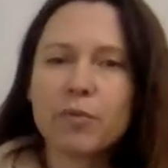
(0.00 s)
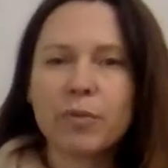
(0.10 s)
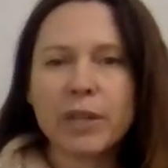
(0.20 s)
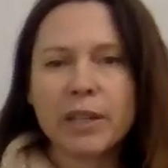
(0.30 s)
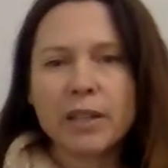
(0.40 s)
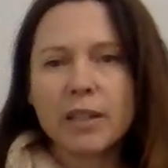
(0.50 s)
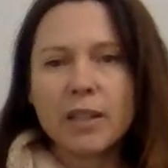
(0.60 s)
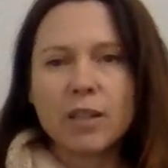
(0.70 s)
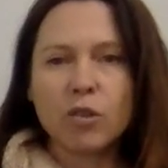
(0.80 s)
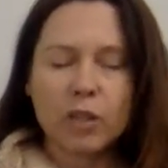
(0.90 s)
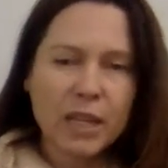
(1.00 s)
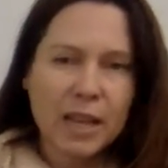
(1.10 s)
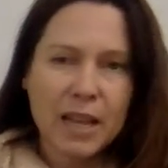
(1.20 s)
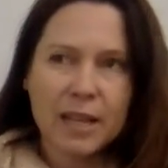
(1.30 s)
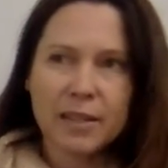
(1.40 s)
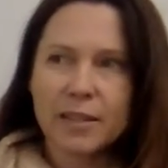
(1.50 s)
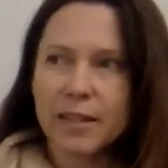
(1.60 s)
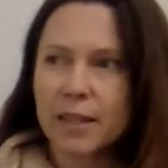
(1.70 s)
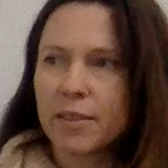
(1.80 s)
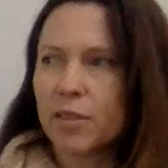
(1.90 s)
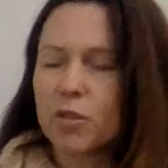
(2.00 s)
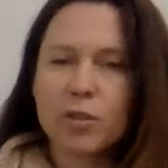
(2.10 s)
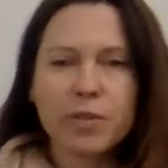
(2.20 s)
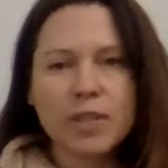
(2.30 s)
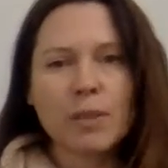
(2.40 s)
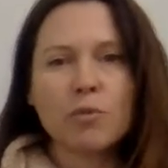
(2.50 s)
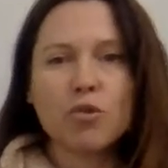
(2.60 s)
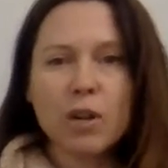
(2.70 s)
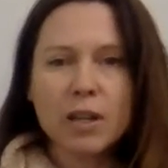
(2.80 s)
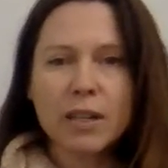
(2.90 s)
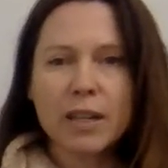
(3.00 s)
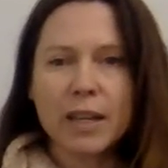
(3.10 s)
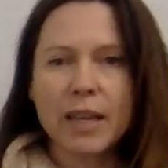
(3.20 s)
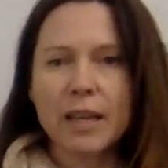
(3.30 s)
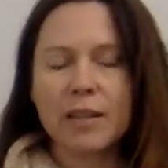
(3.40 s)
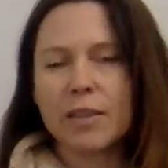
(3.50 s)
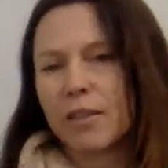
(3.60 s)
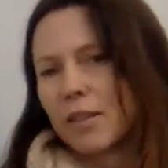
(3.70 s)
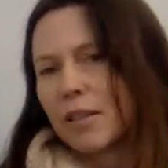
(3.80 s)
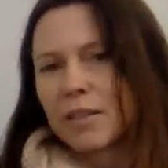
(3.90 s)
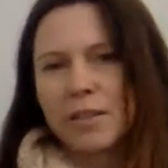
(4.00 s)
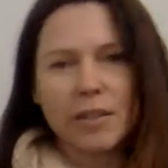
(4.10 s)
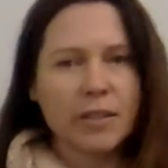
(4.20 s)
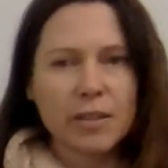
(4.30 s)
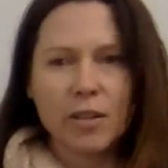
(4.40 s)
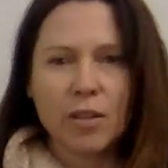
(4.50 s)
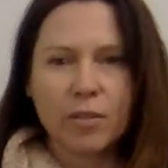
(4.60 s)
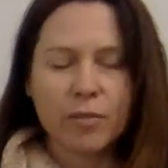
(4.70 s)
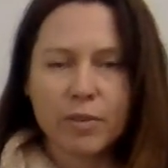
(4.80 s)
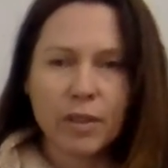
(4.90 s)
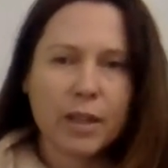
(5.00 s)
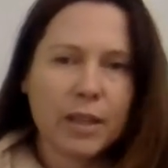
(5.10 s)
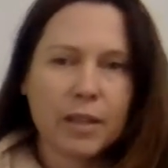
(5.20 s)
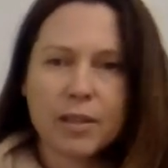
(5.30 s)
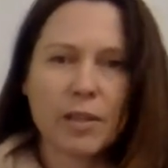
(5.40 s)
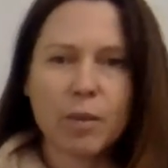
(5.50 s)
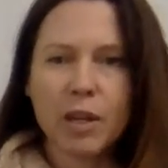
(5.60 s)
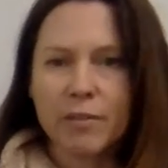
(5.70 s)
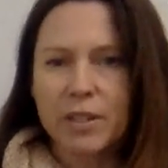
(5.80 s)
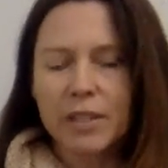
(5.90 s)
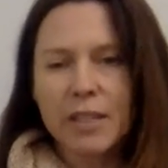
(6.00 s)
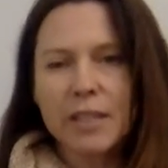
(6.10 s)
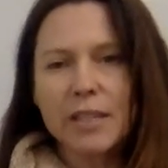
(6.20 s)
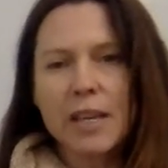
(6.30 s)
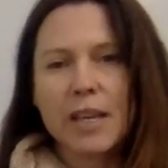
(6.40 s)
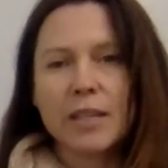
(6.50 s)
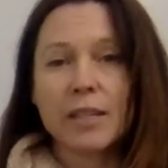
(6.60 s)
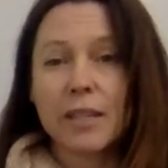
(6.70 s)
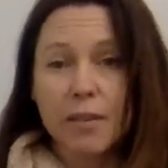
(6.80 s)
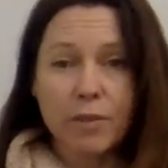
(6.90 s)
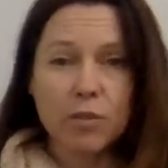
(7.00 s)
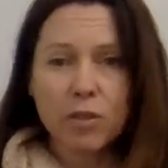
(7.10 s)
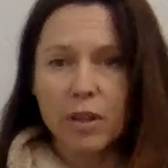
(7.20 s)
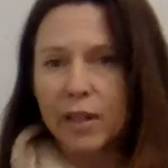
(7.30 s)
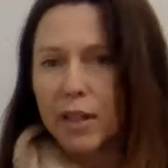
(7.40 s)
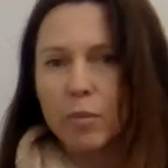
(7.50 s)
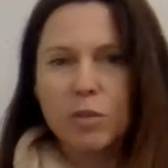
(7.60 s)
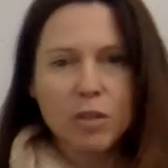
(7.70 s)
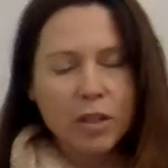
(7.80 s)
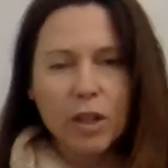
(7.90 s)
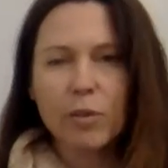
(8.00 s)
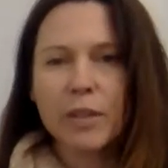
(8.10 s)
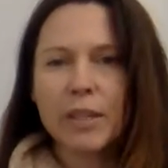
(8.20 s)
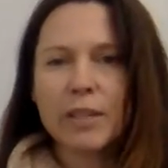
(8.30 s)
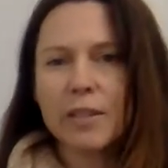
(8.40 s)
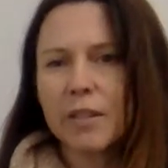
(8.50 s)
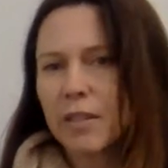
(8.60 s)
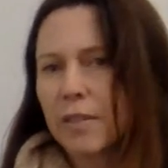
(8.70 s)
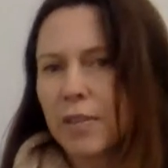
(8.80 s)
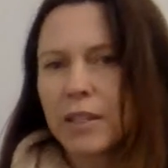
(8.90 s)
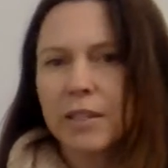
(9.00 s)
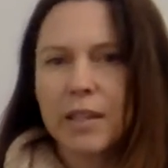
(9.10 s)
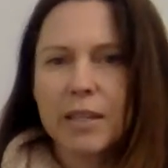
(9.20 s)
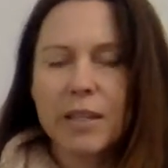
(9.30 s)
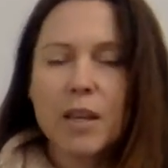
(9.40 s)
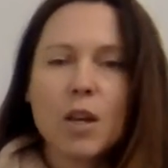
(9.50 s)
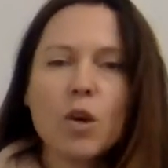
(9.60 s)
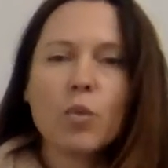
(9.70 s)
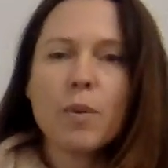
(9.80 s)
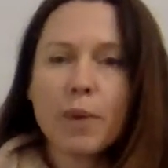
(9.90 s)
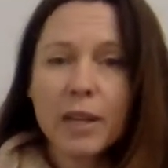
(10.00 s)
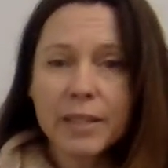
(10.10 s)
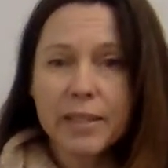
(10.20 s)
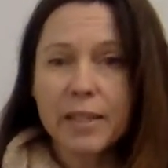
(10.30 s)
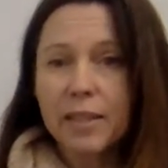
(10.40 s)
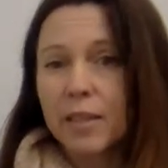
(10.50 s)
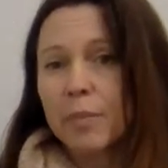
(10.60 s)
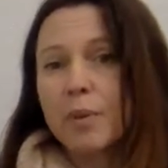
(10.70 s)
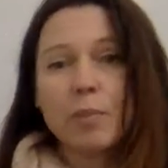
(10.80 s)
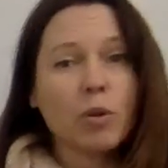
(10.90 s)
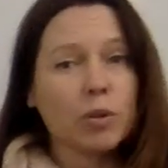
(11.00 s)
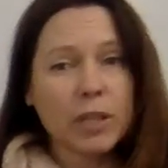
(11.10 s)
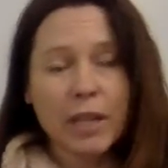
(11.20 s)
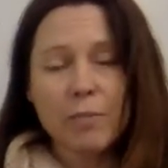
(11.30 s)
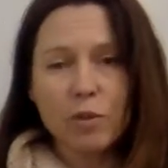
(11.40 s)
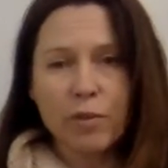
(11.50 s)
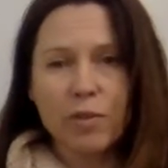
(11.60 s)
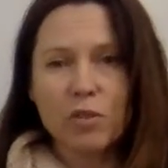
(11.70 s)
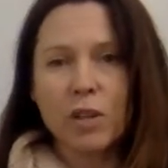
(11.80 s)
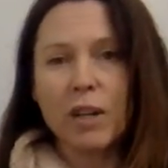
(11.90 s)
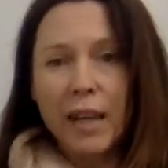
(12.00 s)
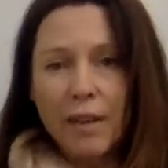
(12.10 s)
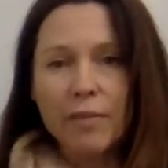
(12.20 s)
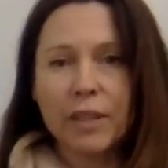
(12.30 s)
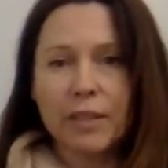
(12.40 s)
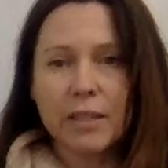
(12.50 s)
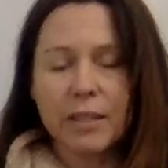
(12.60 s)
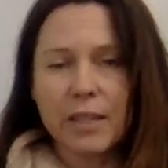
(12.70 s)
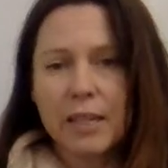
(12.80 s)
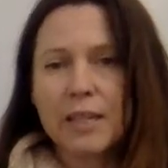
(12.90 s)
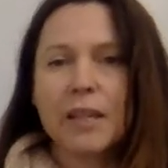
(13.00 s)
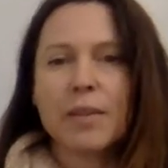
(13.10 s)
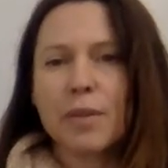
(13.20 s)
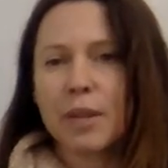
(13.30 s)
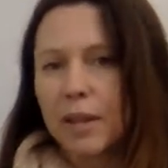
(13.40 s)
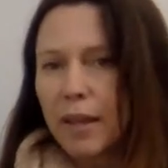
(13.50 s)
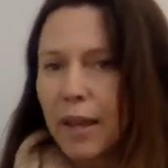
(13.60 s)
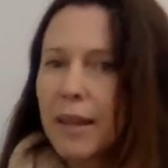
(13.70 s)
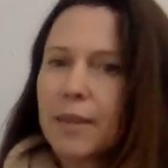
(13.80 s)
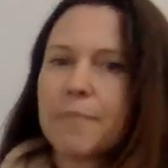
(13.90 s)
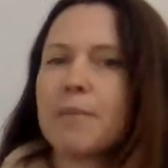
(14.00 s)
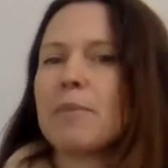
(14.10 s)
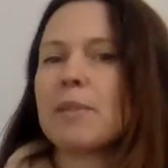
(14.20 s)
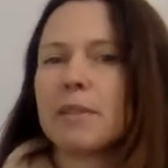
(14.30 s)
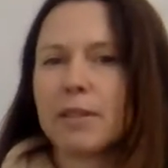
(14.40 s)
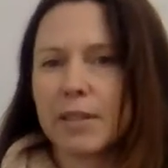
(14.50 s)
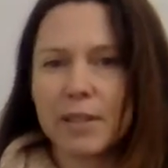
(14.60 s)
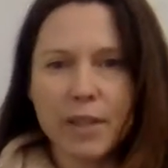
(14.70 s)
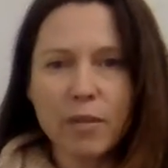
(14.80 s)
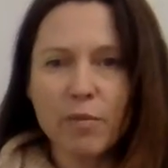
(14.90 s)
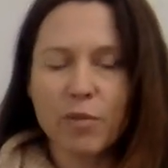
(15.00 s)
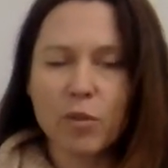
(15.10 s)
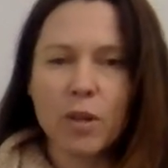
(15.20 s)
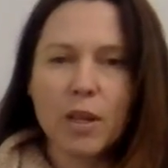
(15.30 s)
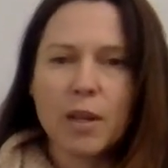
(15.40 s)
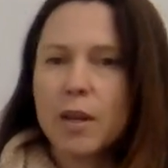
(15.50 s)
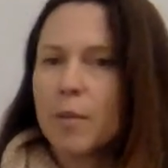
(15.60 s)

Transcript: if we're looking at, say, the use of some drug and the incidence of some kind of disease to see if the drug helps to lower the incidence of that disease, we might see that the people who take more of the drug have less disease and think, hey, maybe this is helpful.